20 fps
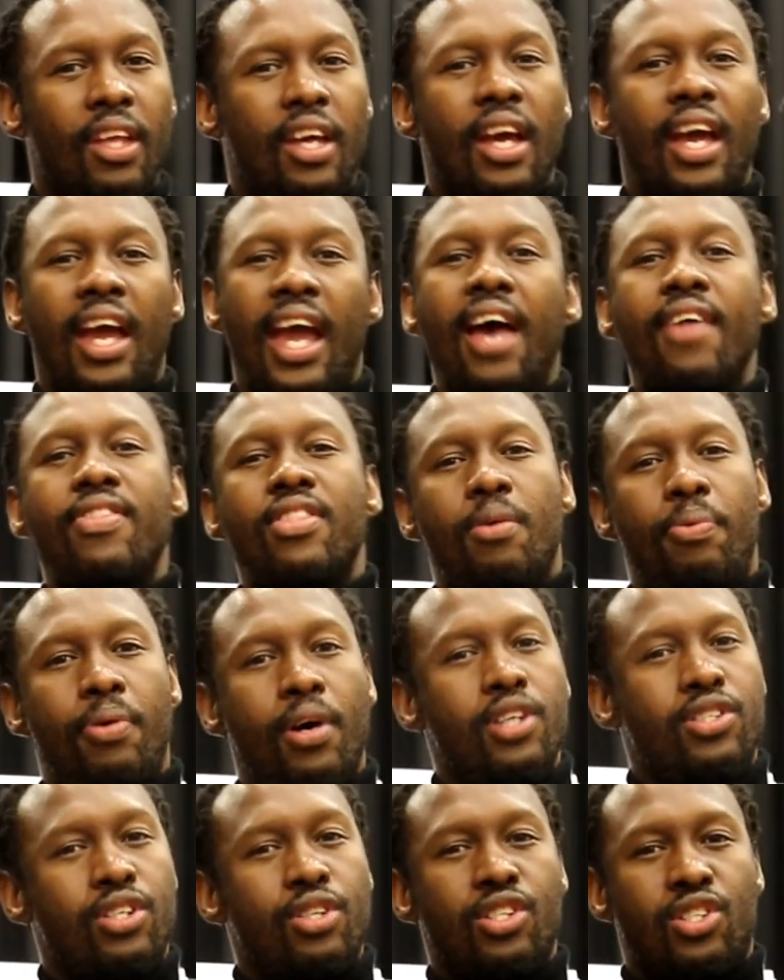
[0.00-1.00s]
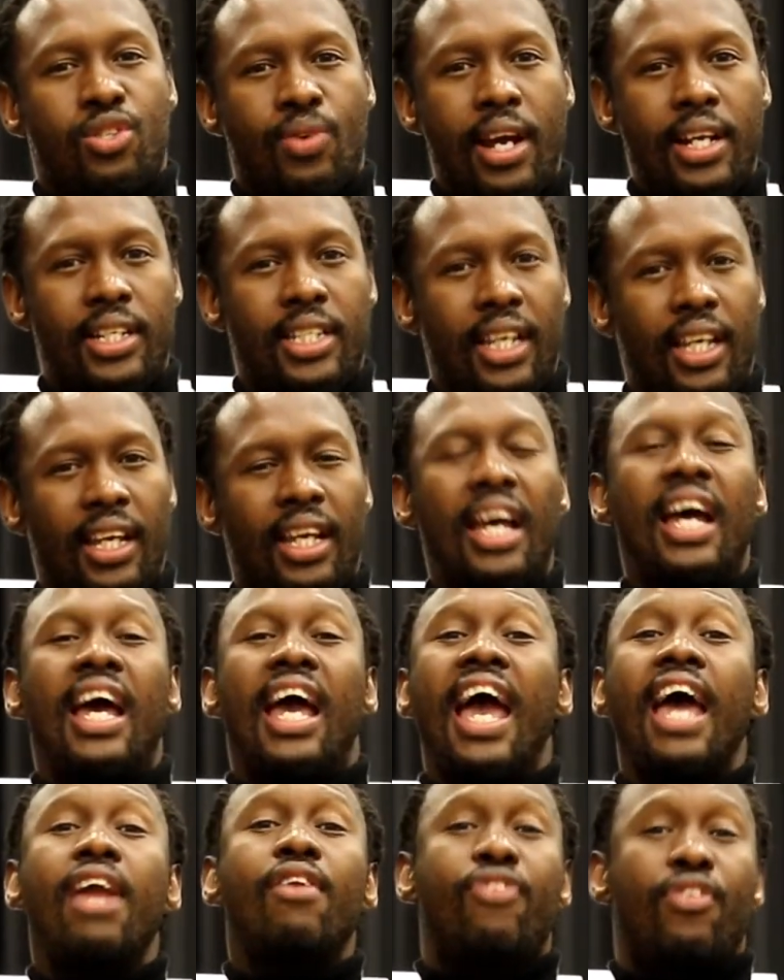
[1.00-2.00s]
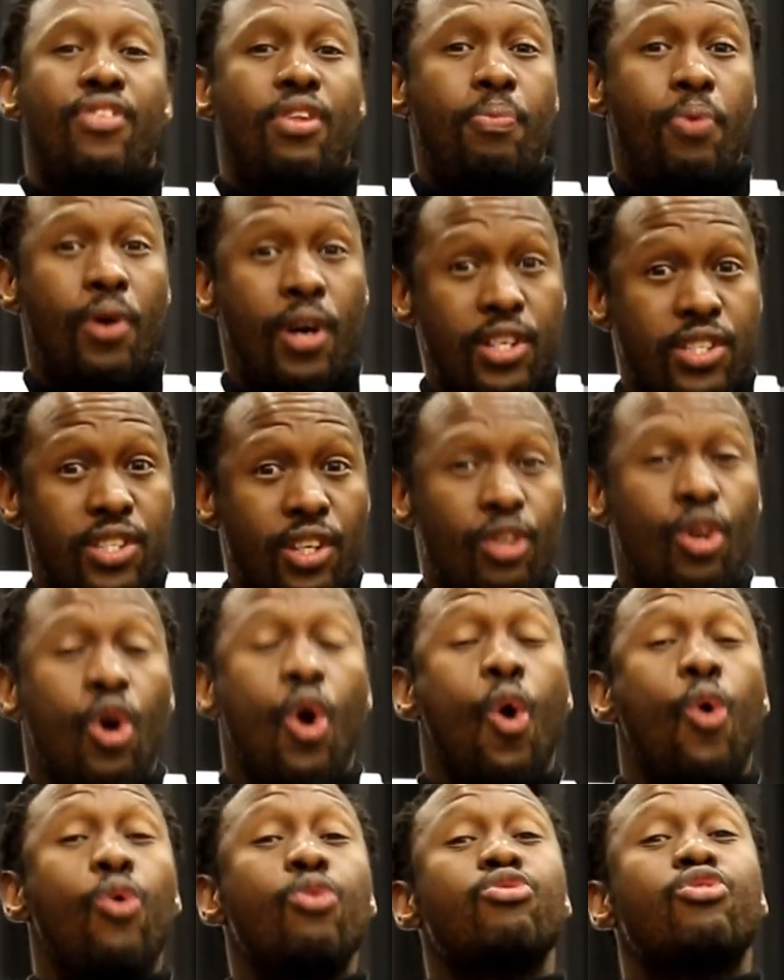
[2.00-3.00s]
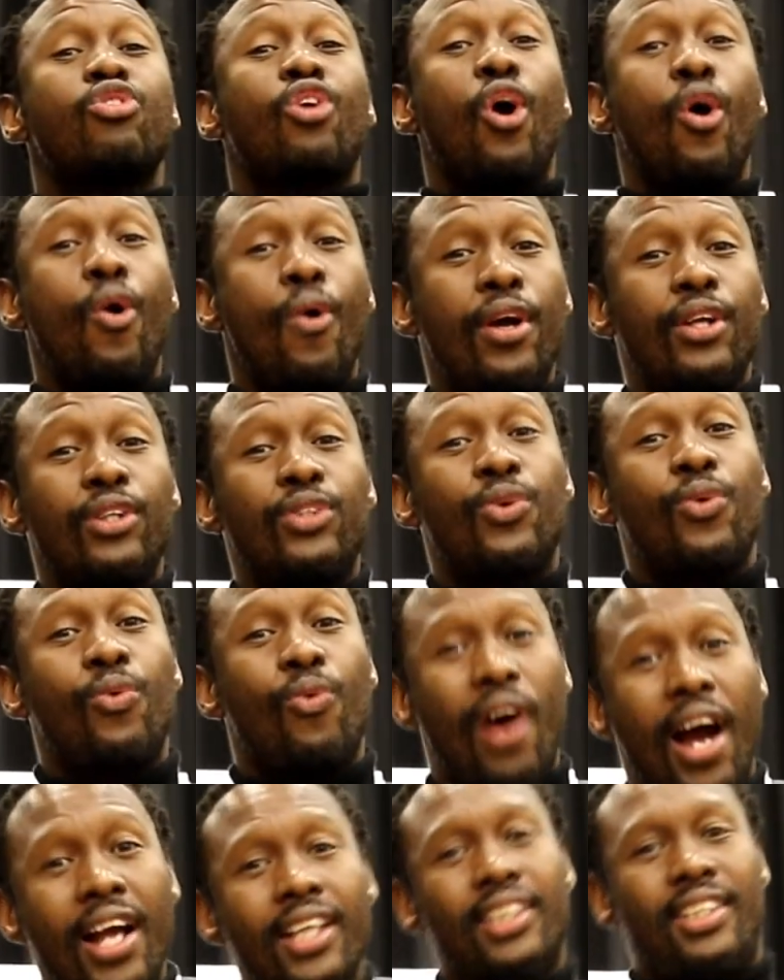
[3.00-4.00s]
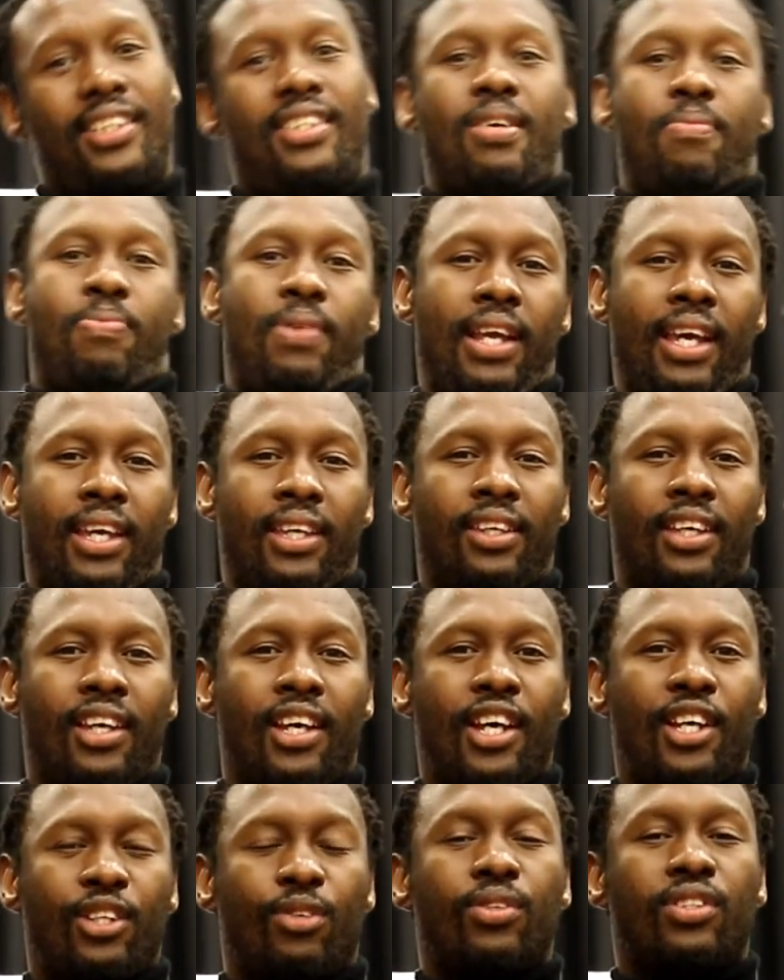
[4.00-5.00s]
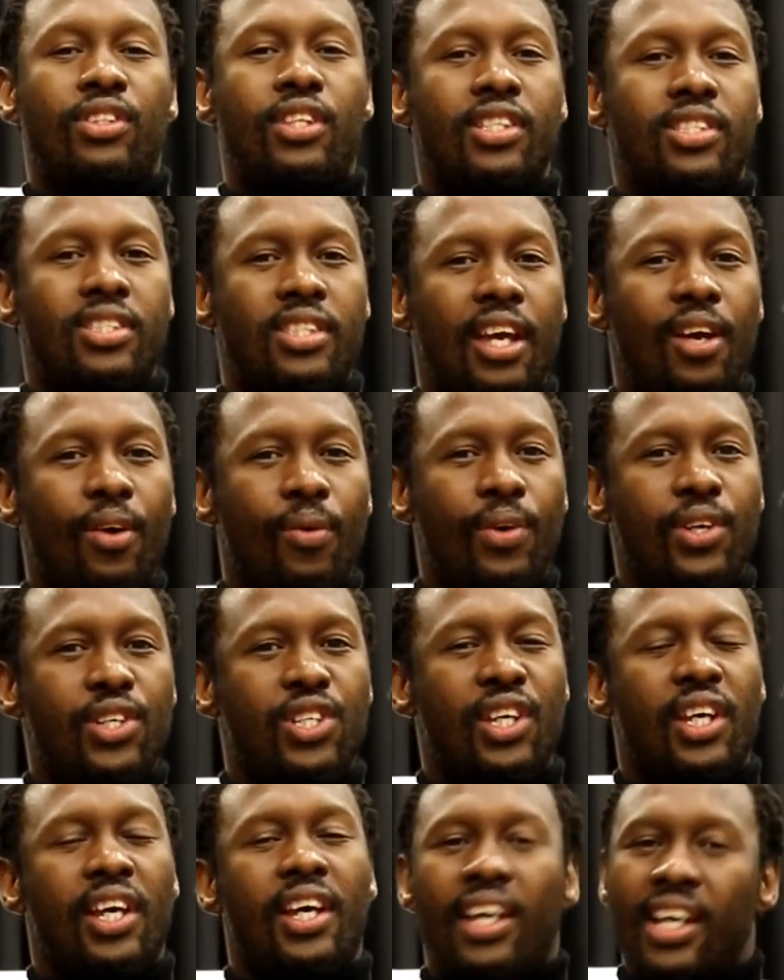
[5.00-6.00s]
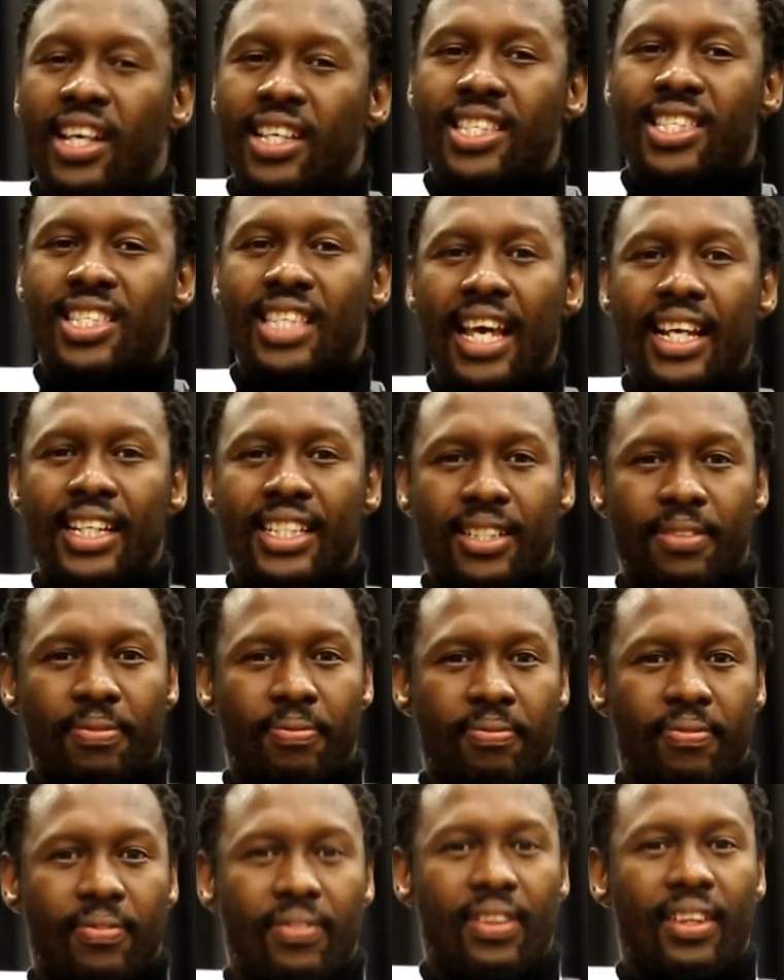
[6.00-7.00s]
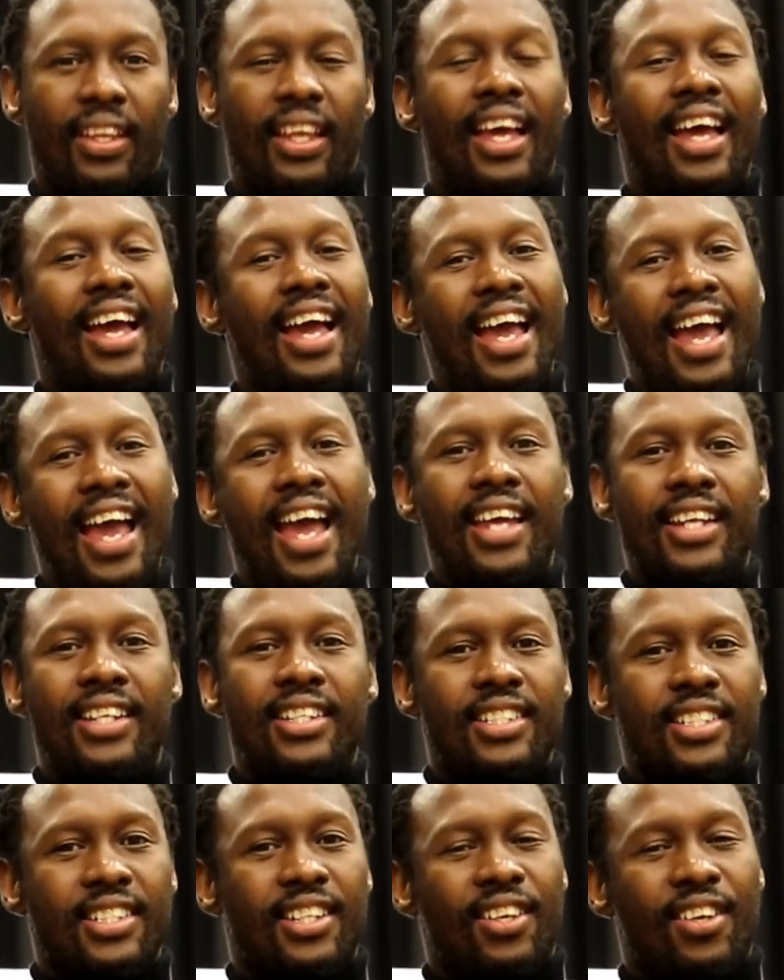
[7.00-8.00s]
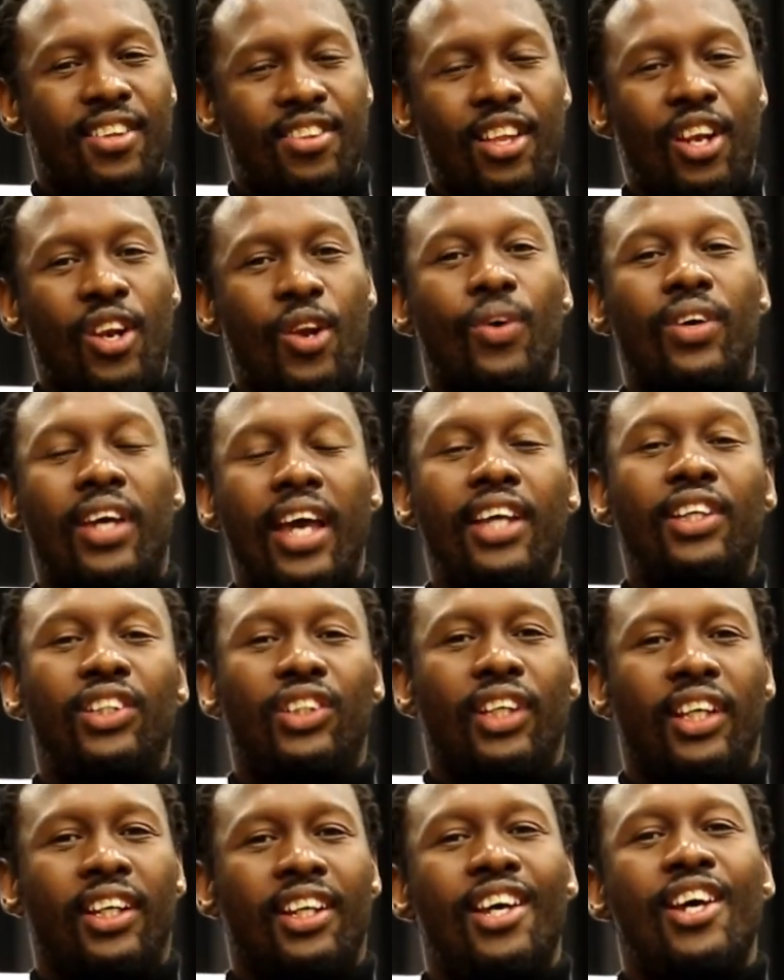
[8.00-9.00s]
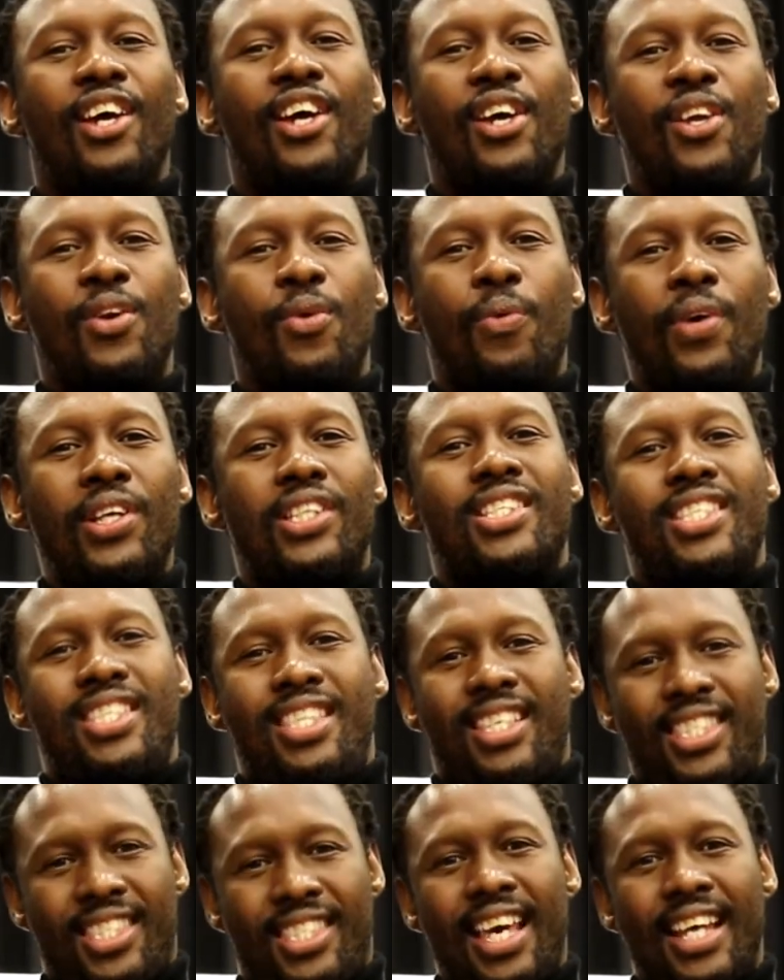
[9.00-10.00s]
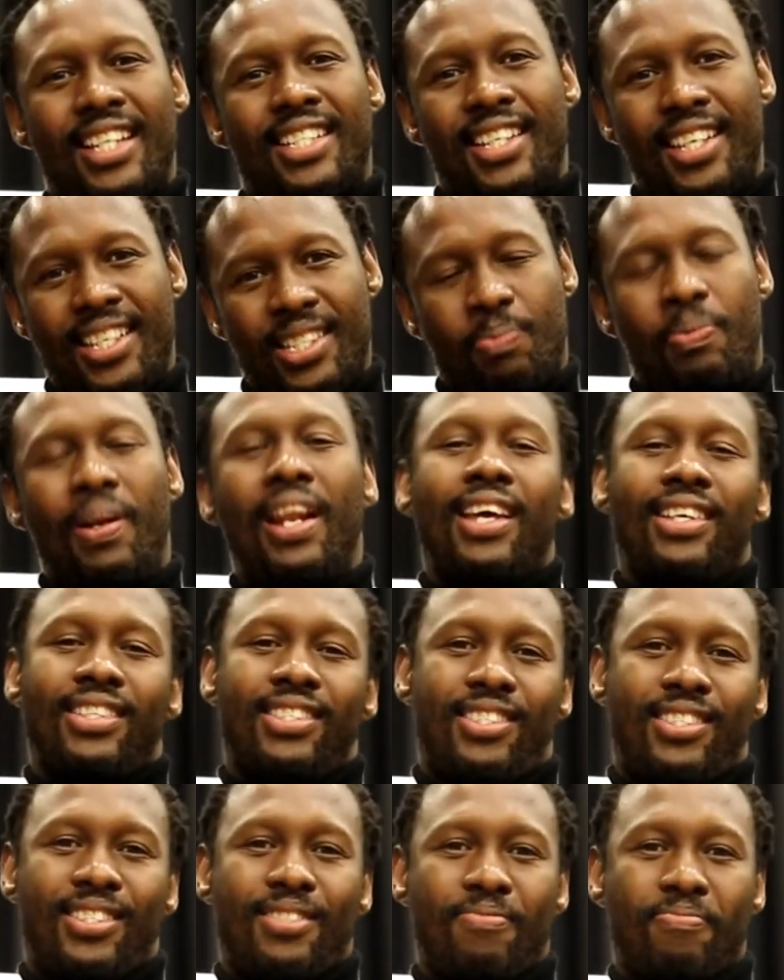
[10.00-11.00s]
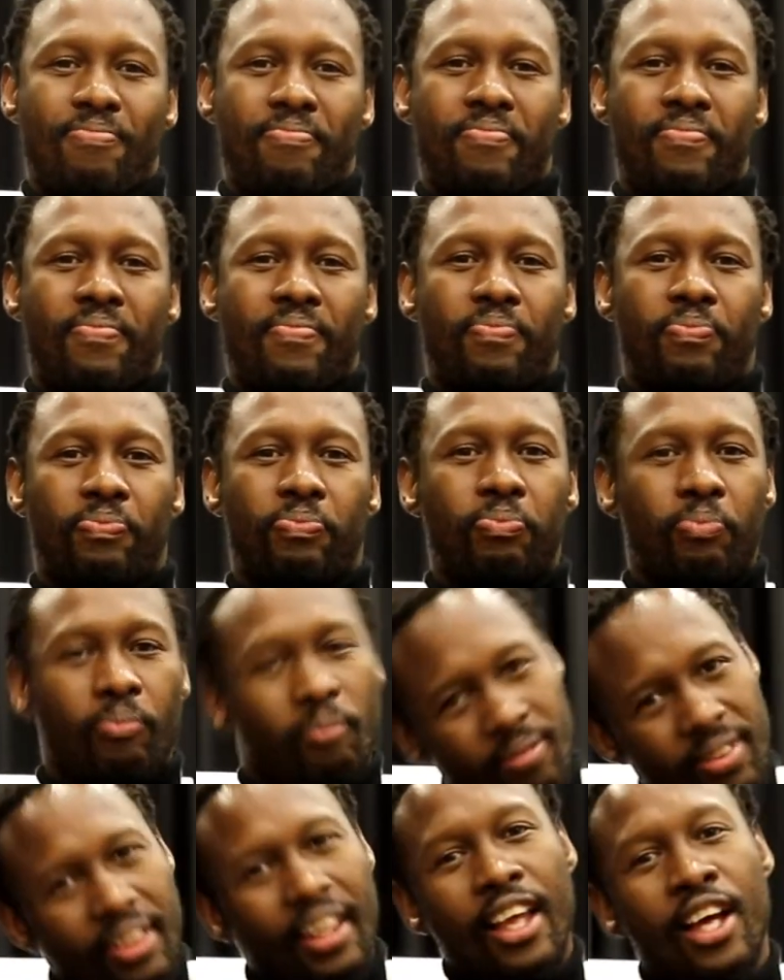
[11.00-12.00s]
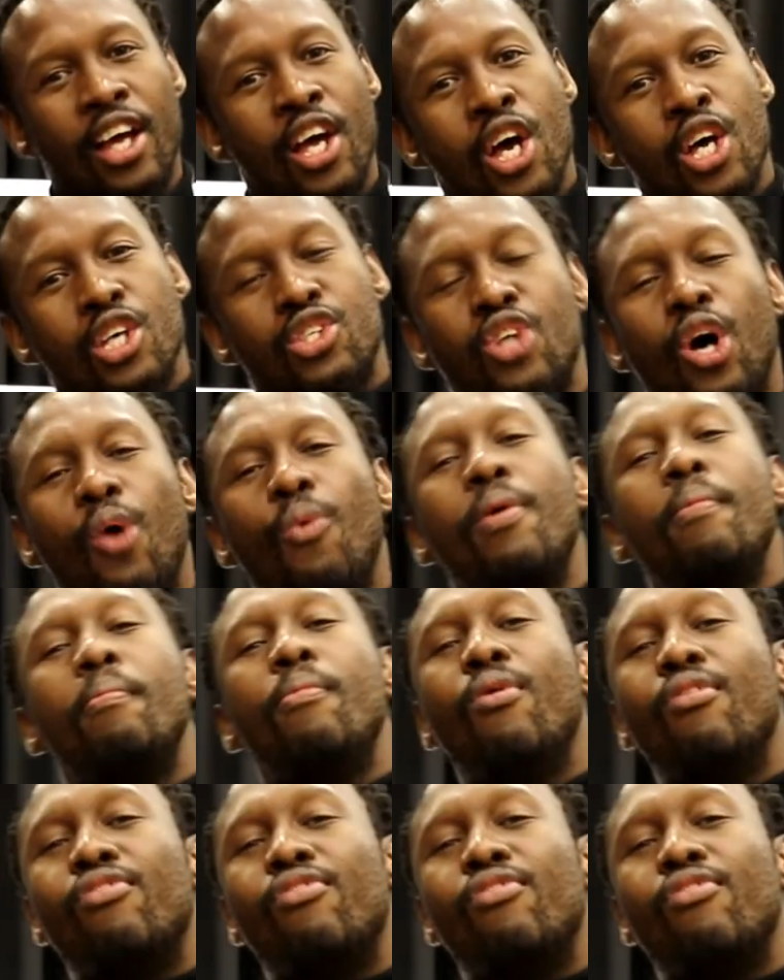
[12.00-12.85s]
and the person who's writing, and for the person who's going to watch the play, to distinguish set and the location in which the set is placed. So we move